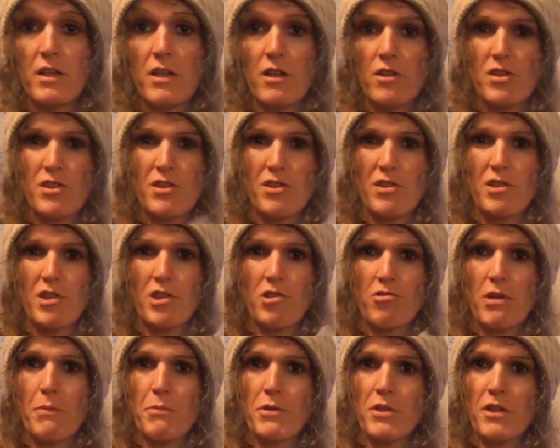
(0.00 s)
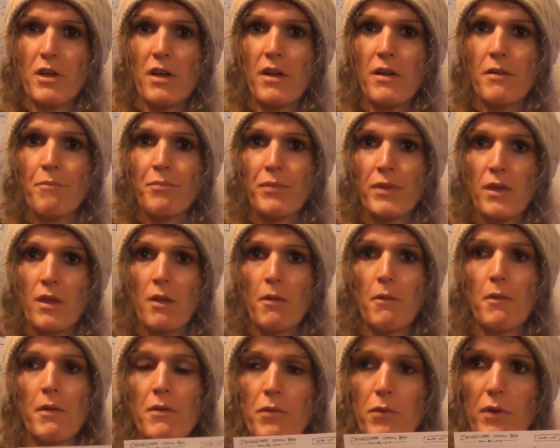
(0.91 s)
the description
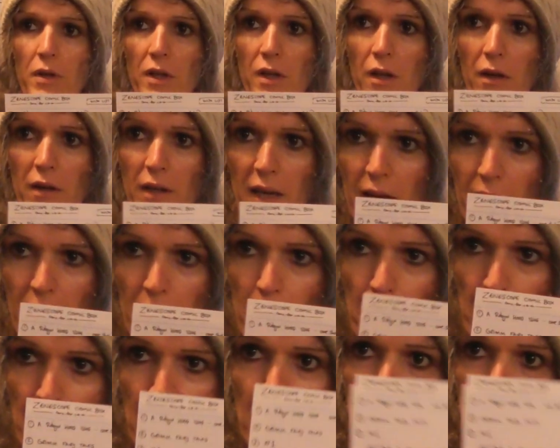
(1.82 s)
if you want to go and get it.